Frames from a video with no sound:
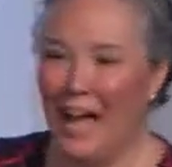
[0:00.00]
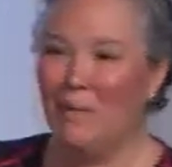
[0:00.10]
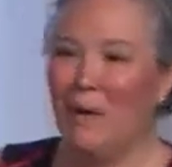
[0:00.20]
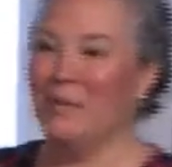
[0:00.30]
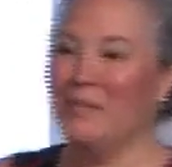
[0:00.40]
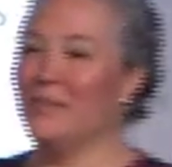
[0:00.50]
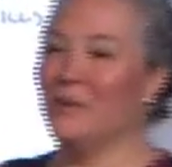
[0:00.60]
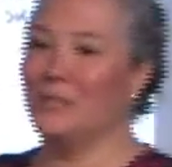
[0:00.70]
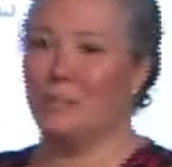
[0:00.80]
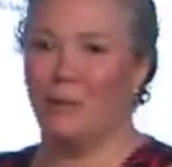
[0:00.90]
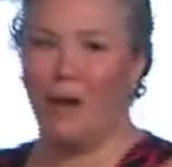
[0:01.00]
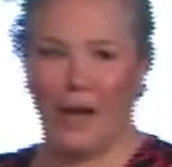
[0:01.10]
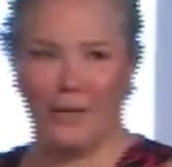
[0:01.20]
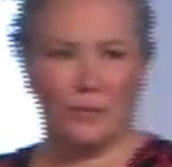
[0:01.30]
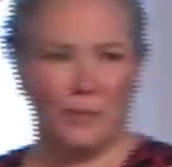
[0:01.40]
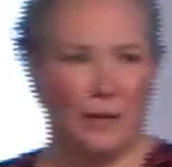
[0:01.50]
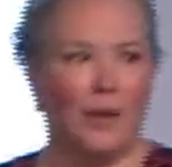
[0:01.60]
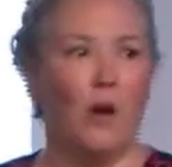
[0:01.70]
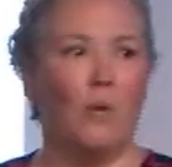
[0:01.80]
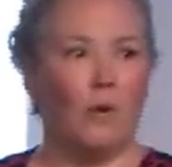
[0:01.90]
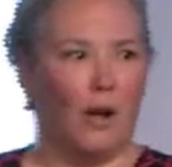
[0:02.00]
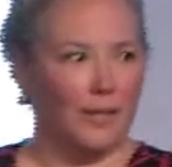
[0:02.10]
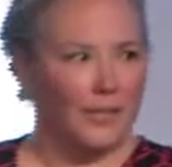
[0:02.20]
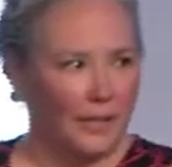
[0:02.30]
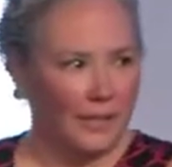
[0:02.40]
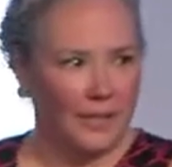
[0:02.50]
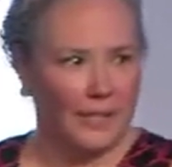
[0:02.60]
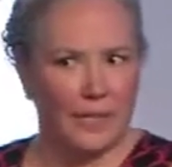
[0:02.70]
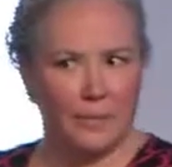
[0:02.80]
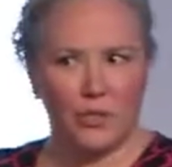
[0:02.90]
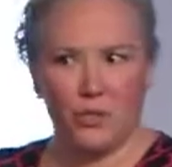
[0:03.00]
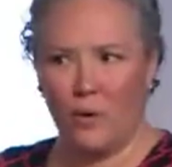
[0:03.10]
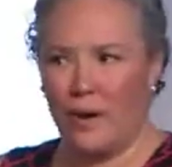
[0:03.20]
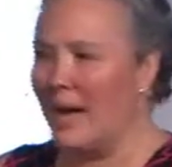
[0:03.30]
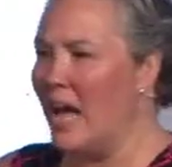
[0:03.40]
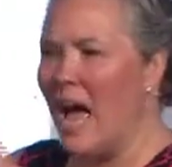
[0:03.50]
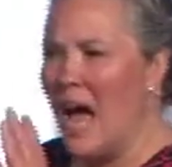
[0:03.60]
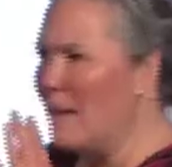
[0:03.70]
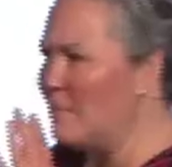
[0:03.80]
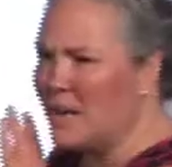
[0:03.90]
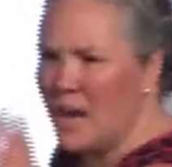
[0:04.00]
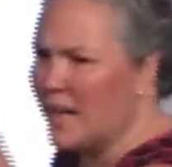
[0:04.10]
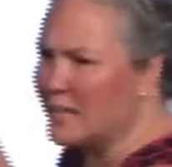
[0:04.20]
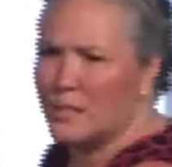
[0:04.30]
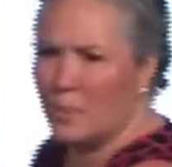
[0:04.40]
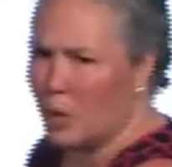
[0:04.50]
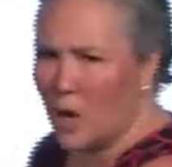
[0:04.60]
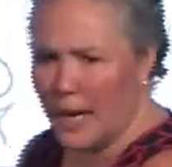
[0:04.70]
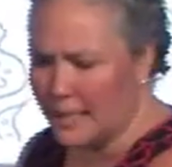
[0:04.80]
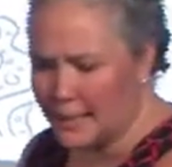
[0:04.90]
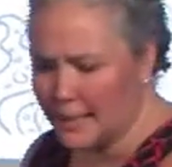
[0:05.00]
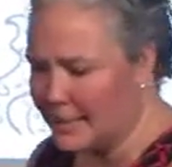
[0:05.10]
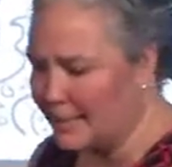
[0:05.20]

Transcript: I'm always so surprised when we're all telling the same story. I'm not surprised.